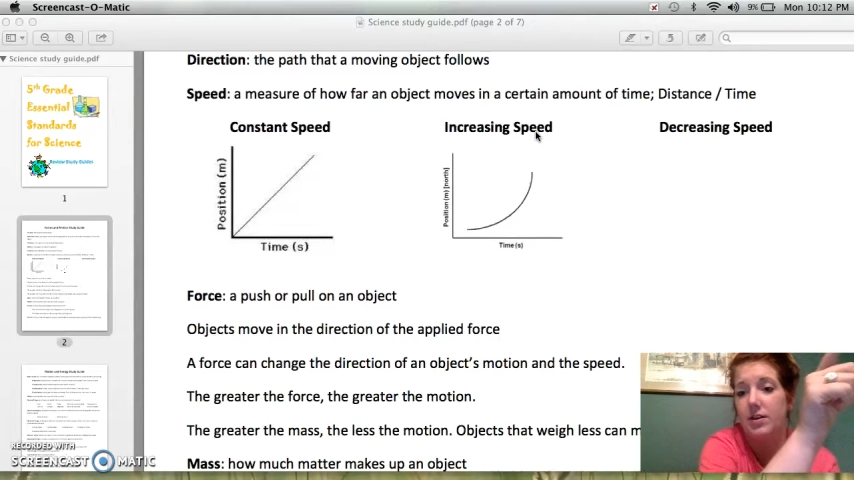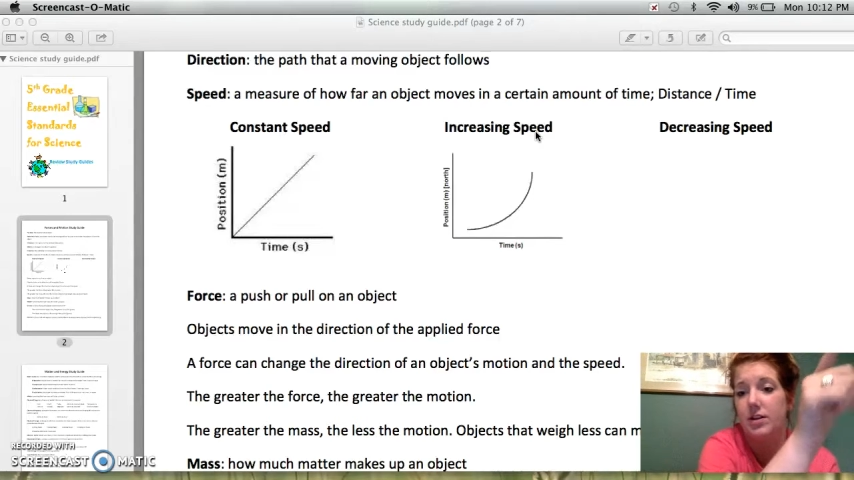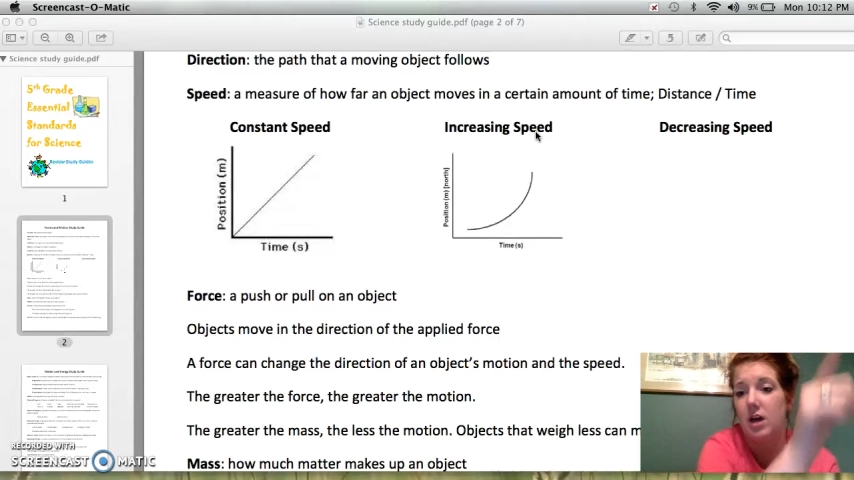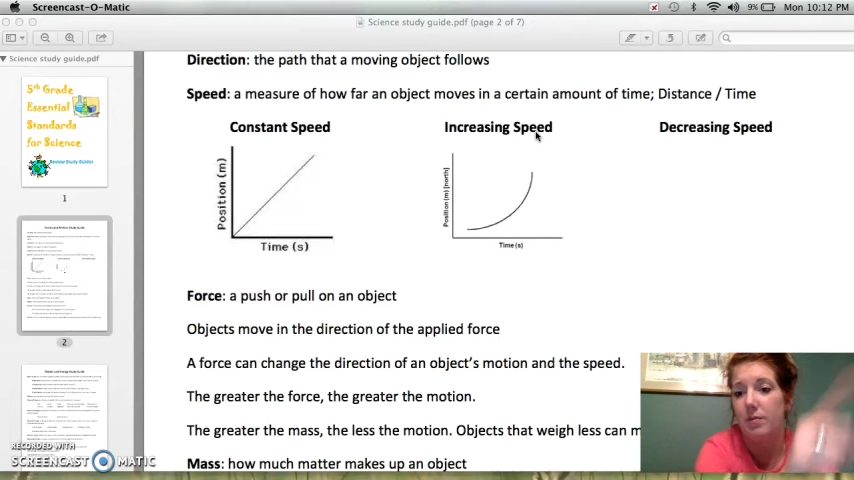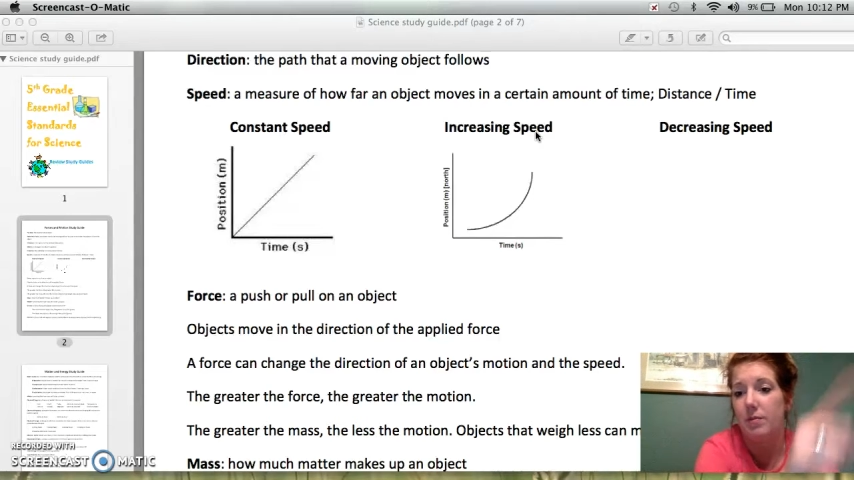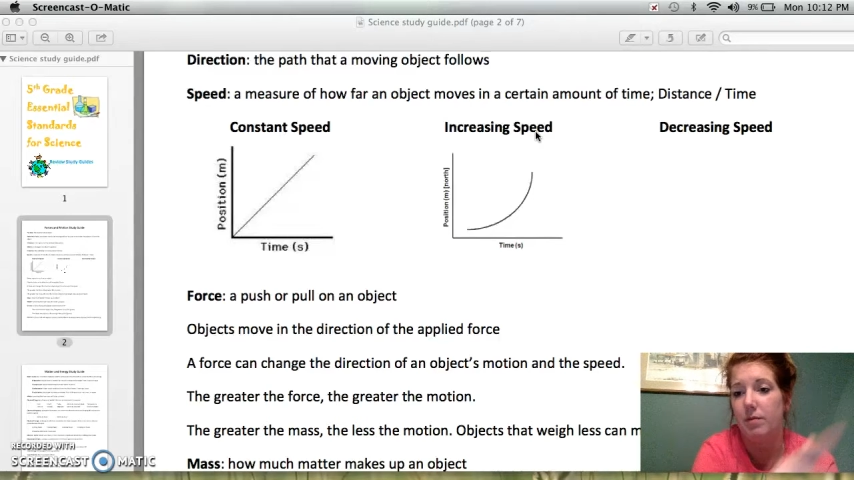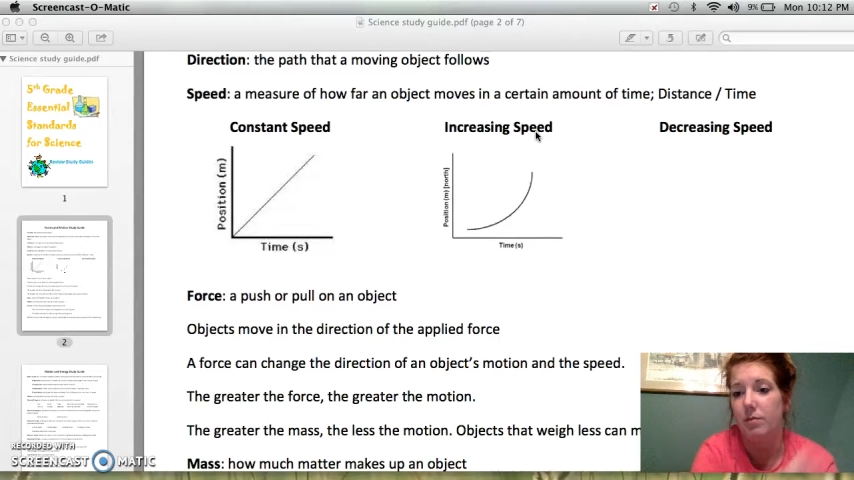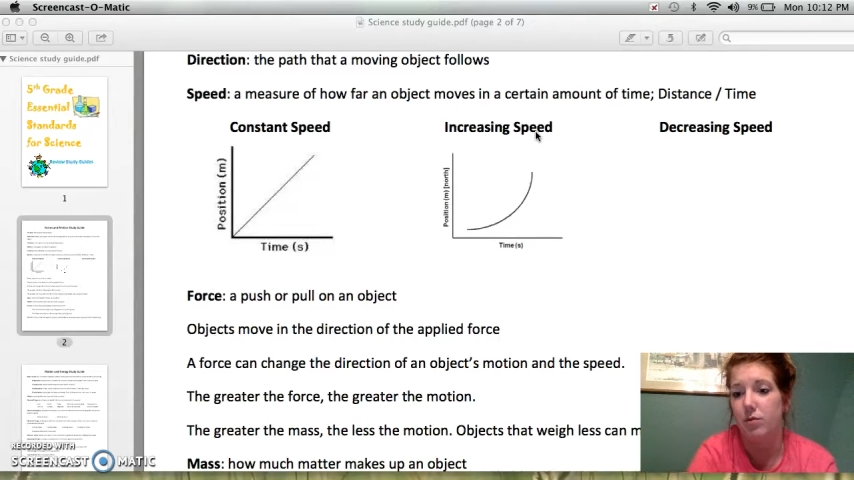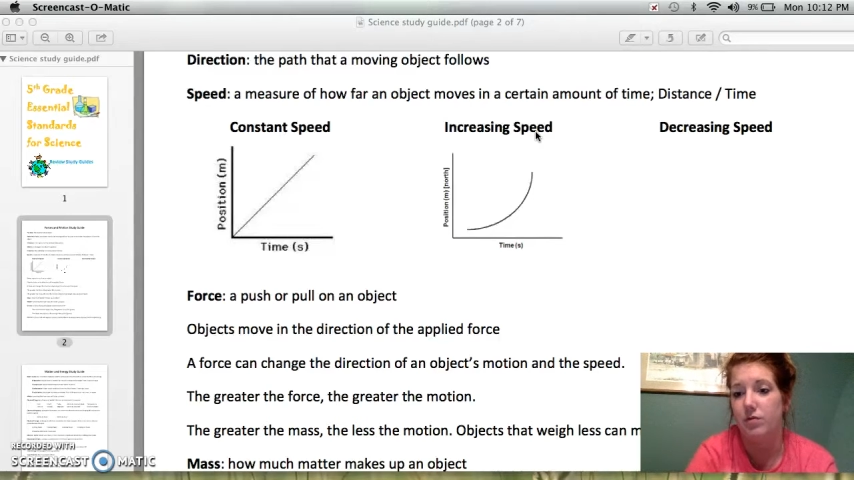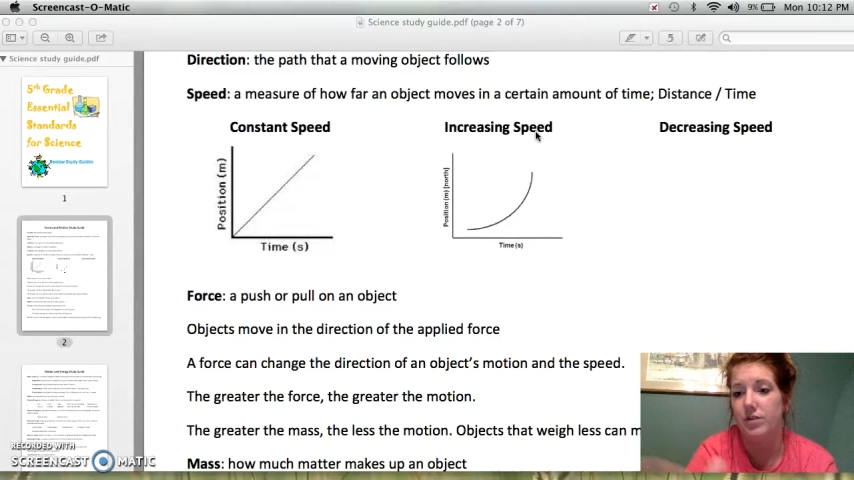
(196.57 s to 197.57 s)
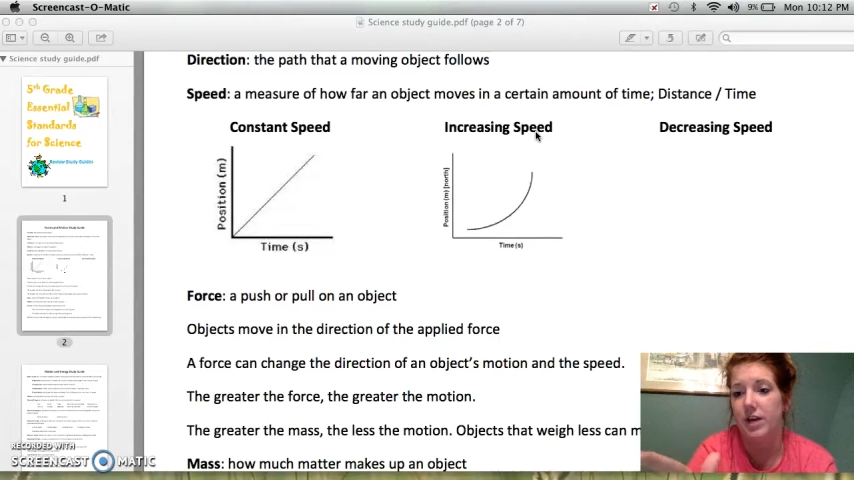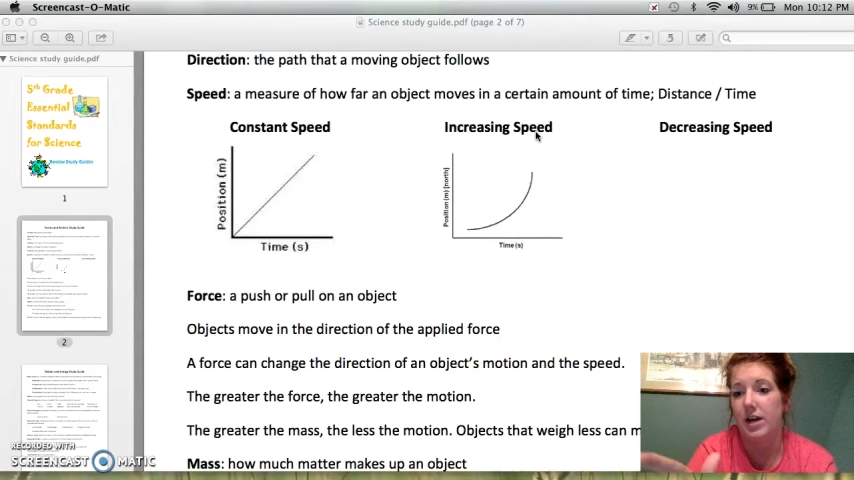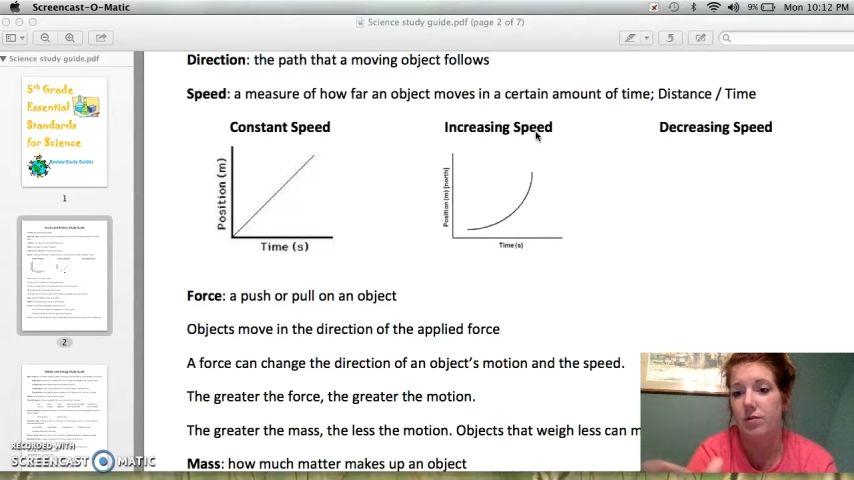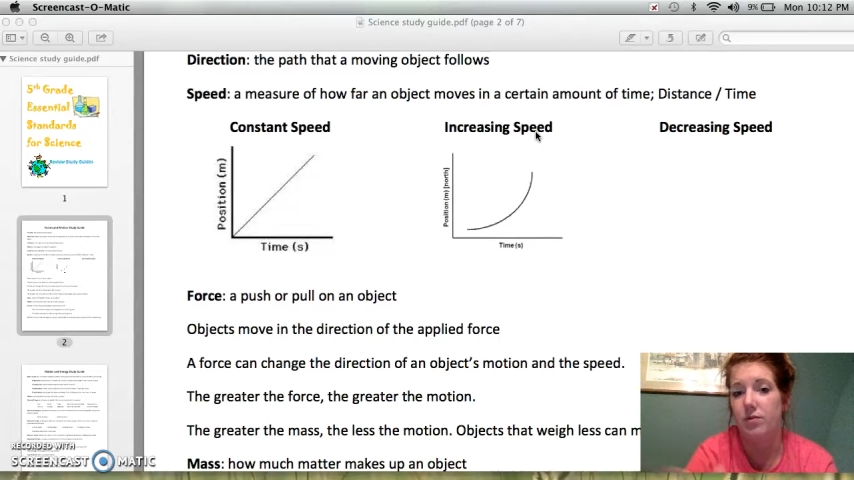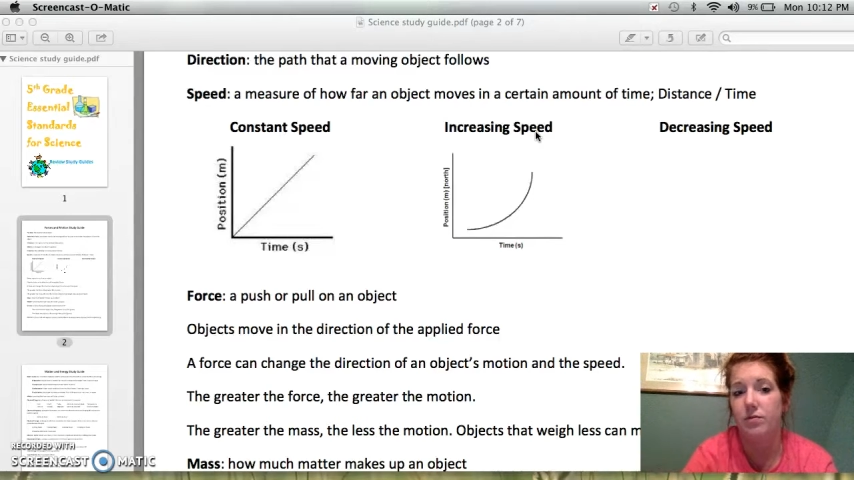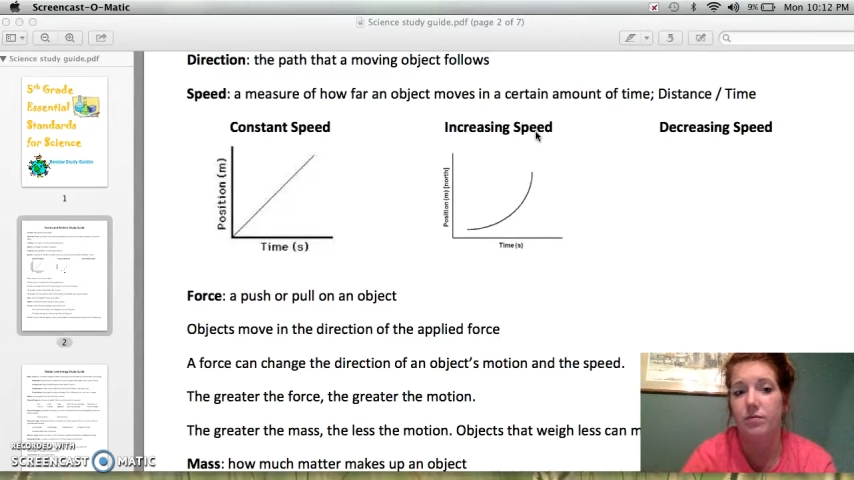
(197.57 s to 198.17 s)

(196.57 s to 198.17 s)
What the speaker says: the top and move down.